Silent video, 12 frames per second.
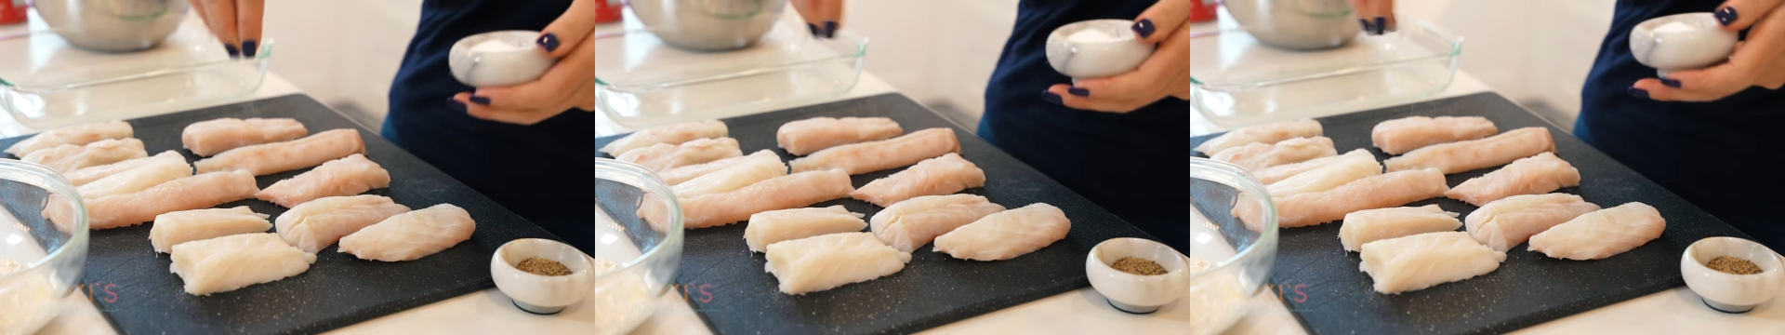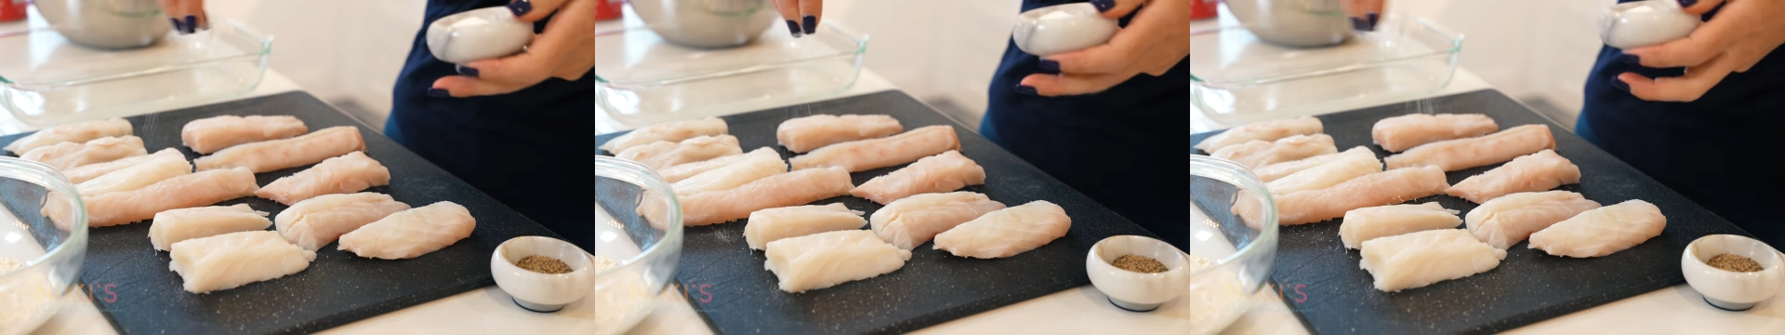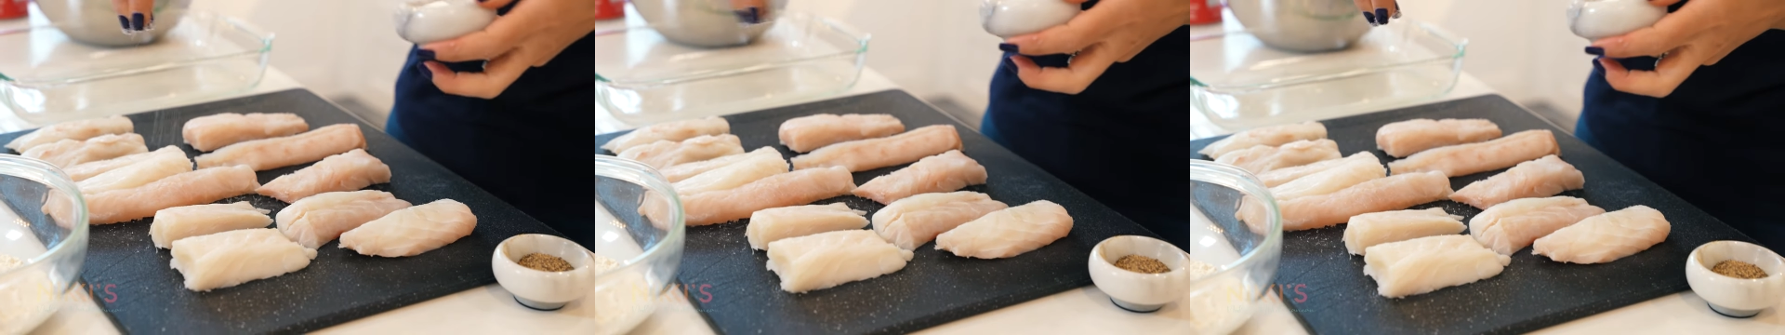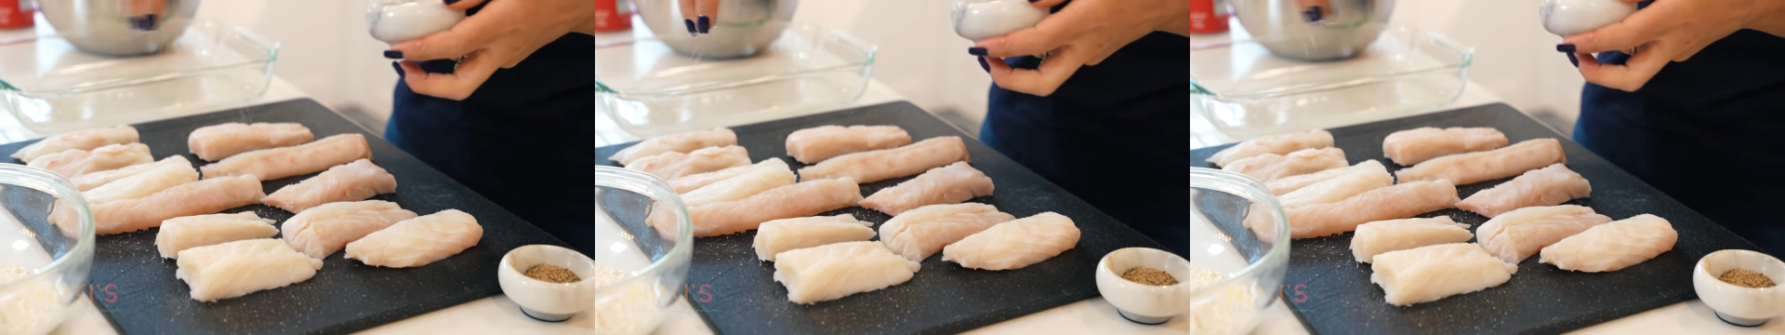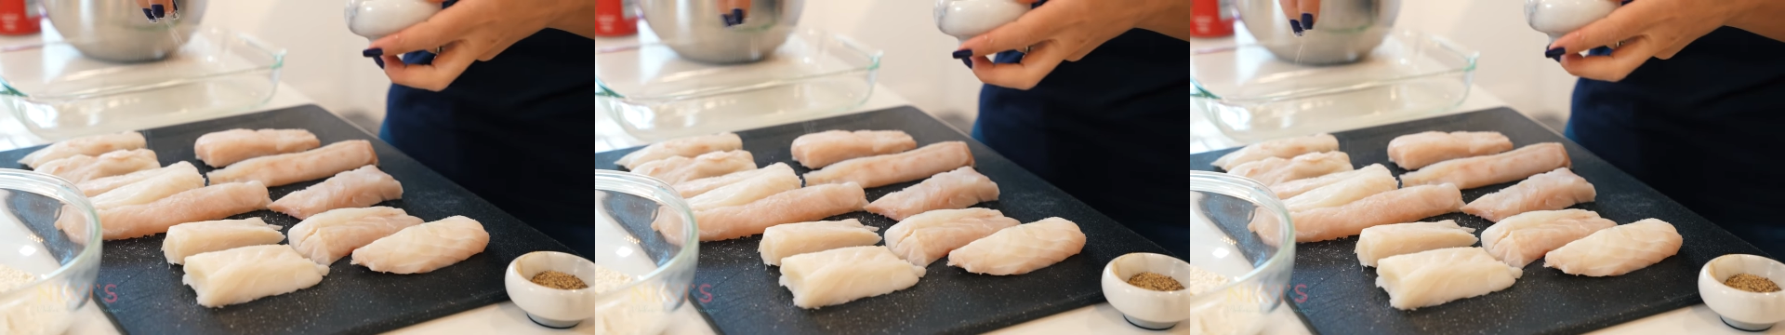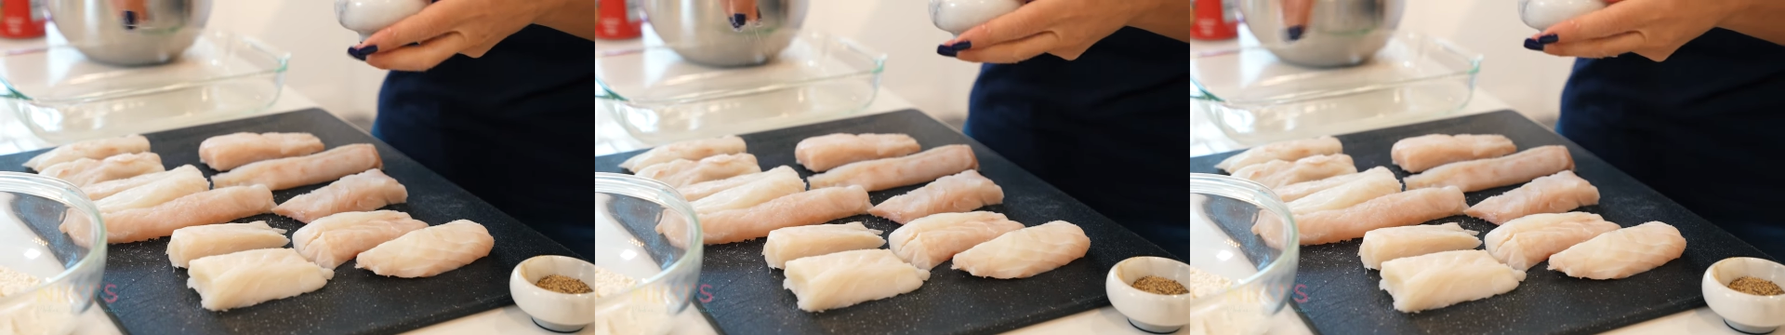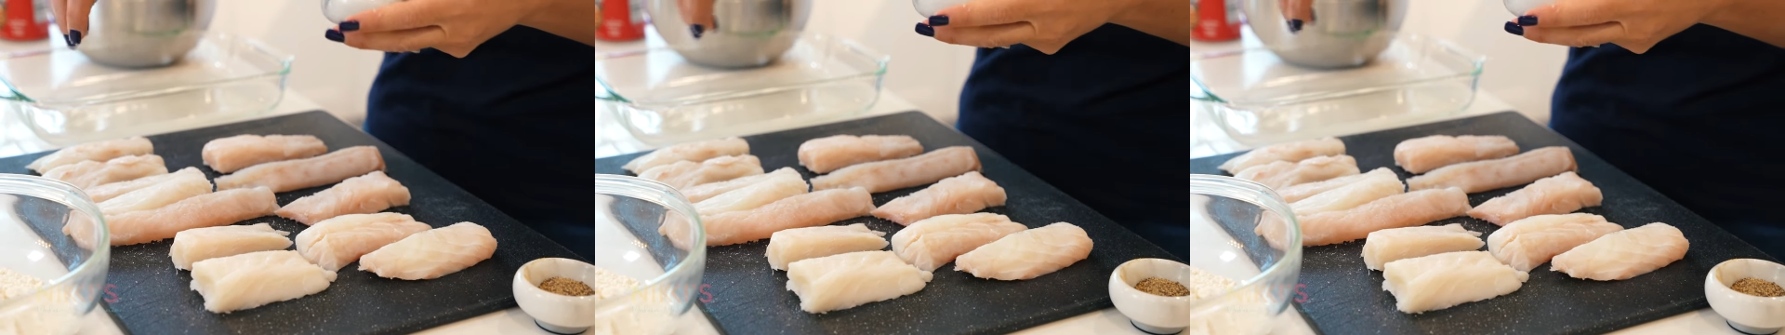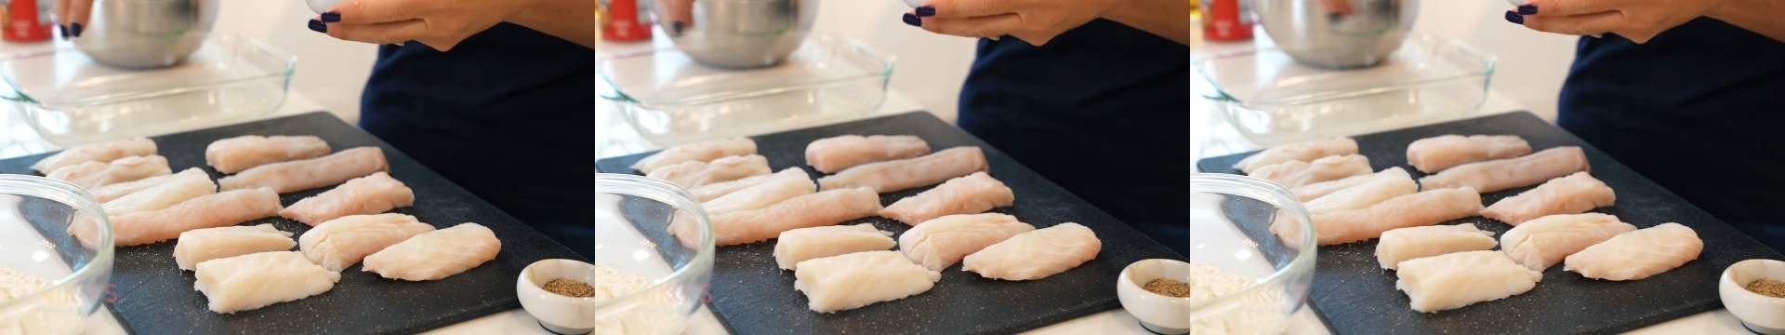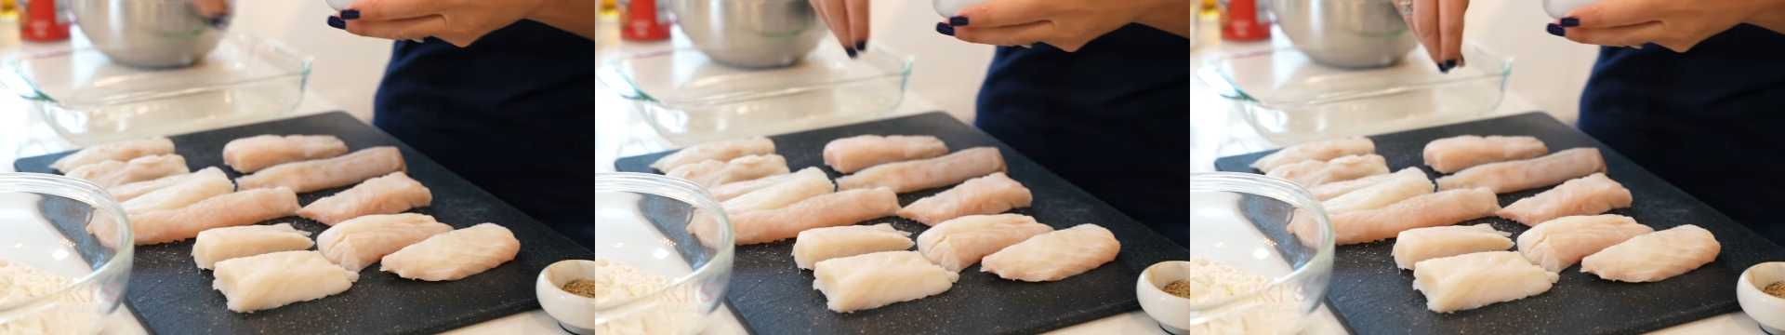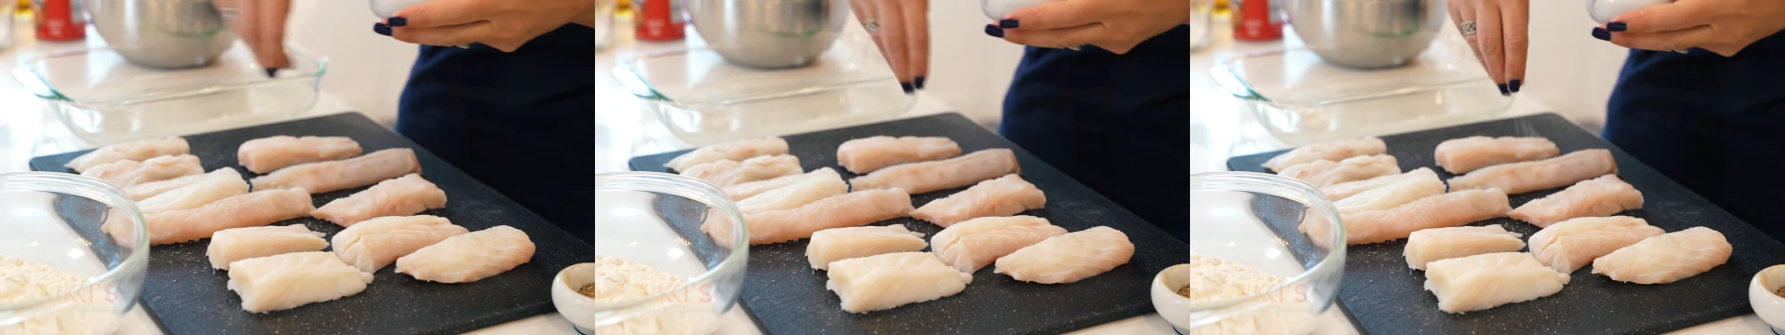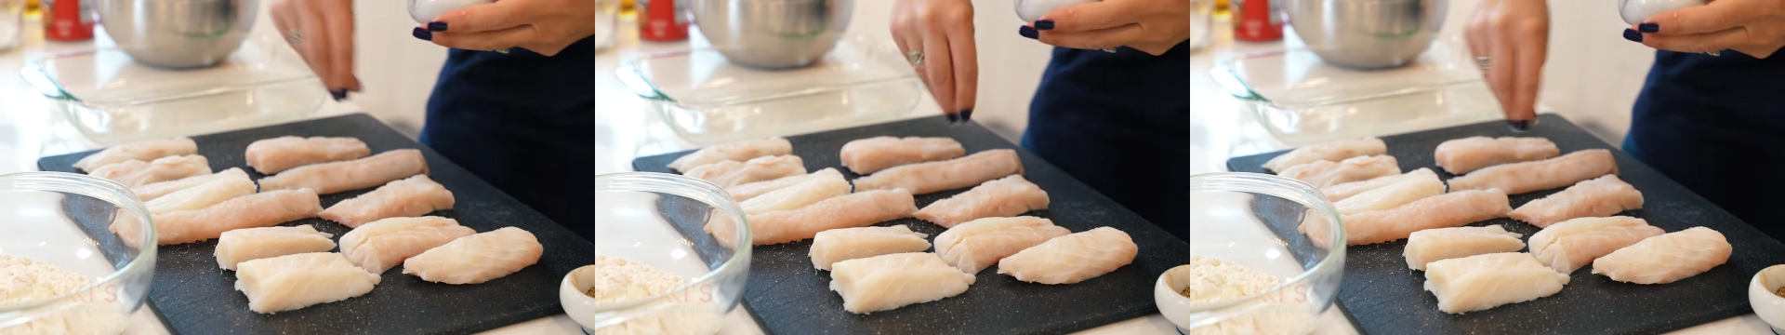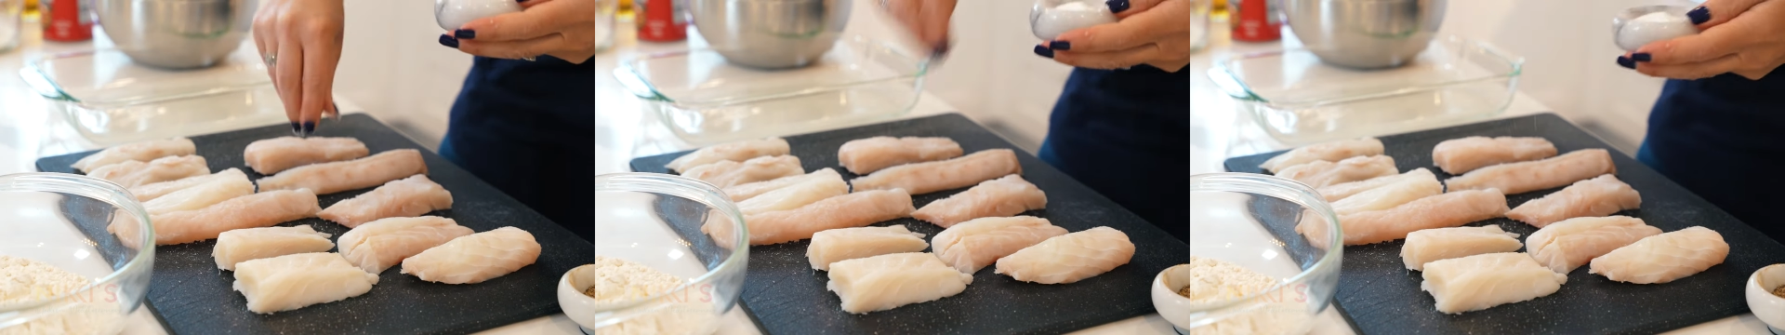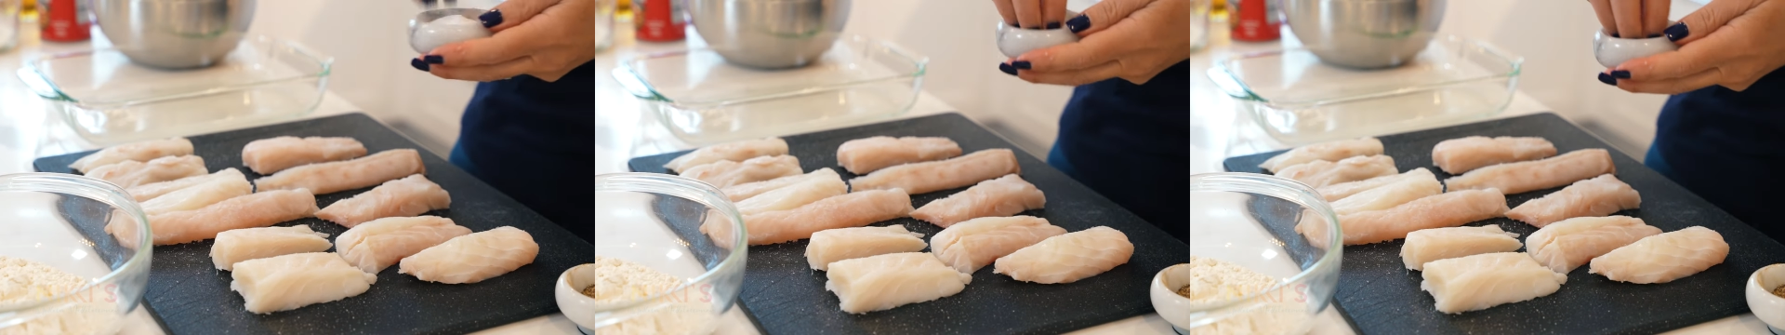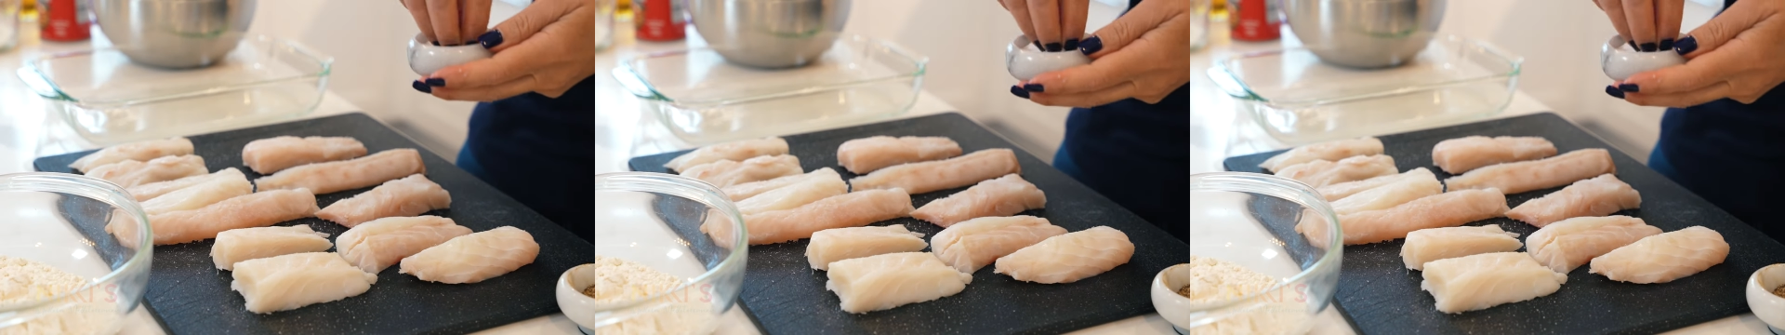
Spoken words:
Nobody's mouth can be seen.